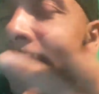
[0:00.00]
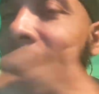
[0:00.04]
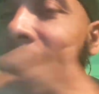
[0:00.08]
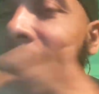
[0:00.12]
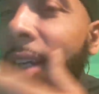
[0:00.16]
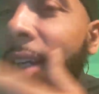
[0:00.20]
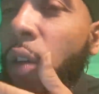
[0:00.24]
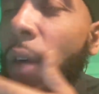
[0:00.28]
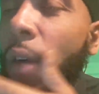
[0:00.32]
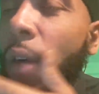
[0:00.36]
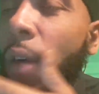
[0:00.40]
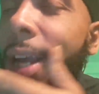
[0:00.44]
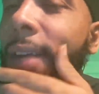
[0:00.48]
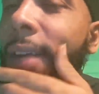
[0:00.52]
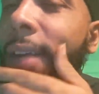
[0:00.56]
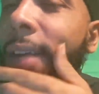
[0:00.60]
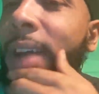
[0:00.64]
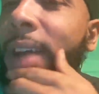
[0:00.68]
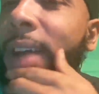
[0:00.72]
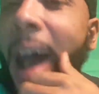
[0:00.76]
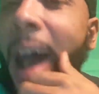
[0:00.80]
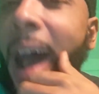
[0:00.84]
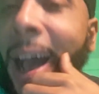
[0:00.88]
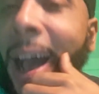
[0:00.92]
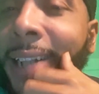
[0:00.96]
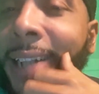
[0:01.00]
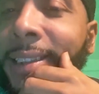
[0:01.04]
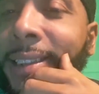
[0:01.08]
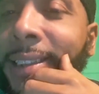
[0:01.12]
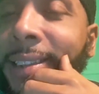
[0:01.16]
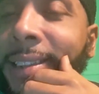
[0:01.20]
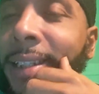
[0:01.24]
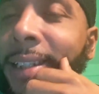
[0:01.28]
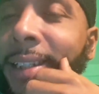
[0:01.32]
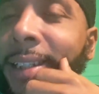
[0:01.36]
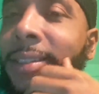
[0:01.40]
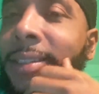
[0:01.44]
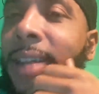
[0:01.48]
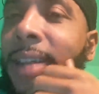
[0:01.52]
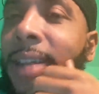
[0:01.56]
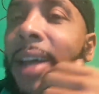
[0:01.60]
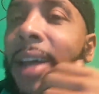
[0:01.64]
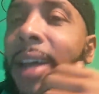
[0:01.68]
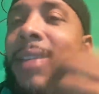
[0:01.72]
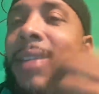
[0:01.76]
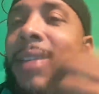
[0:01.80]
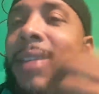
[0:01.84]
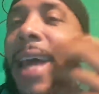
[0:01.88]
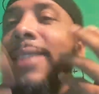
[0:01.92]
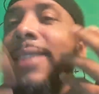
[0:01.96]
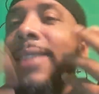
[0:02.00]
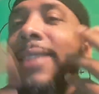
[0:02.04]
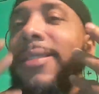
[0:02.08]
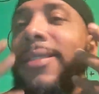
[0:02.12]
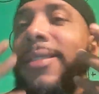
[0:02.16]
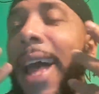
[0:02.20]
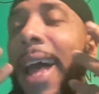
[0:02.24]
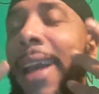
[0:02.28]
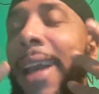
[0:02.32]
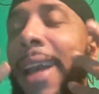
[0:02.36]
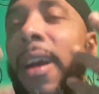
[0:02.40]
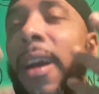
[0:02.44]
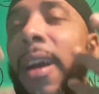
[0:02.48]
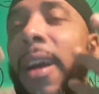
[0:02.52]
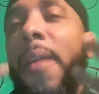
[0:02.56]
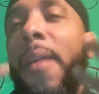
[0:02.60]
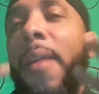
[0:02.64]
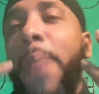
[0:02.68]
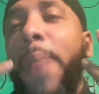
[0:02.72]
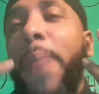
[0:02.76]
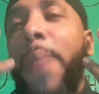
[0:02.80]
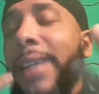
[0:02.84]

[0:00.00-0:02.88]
in a grid of consciousness that is like,